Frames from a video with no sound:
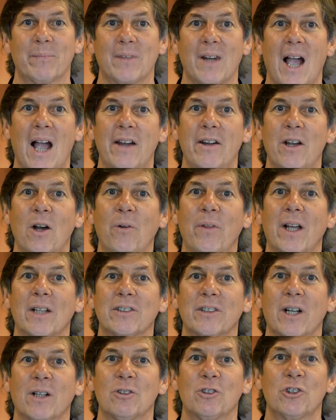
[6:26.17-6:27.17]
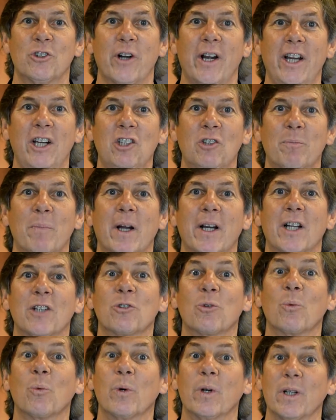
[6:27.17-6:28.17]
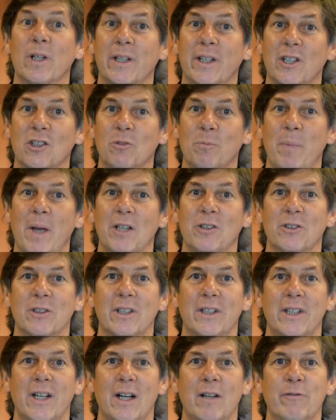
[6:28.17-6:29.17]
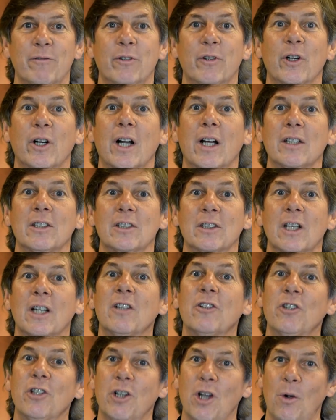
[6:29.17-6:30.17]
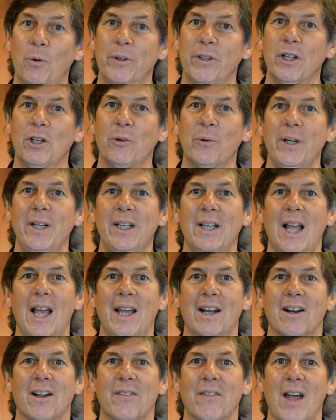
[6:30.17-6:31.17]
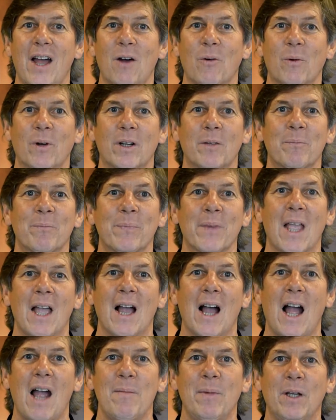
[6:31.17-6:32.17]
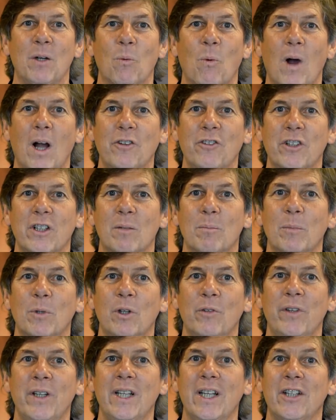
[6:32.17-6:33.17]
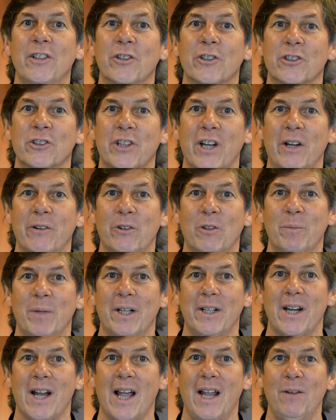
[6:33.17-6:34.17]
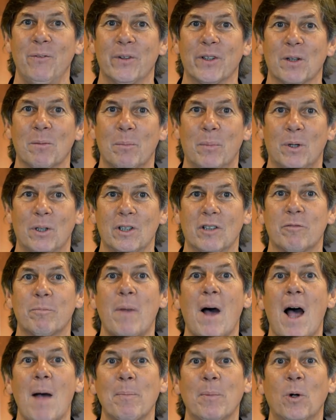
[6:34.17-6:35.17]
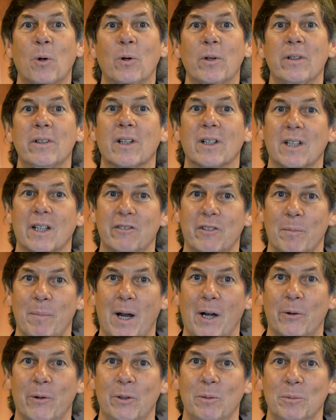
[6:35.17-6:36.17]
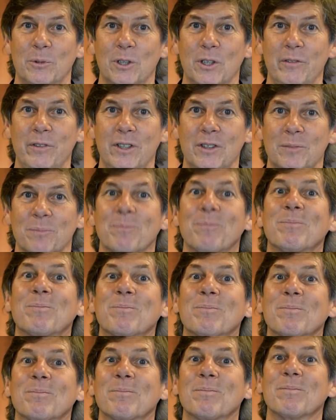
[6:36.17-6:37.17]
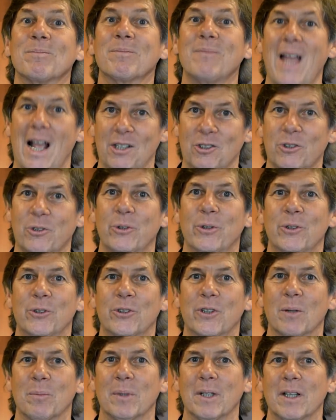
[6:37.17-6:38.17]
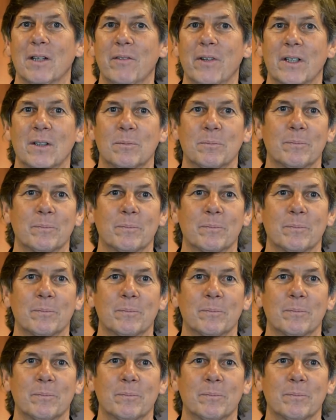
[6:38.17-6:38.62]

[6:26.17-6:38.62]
I know that sounds strange, but it's really special enough for us to go with the green light on that one. I mean, watching a movie in your stateroom at night with a bowl of popcorn delivered by room service, that's cruise ship living.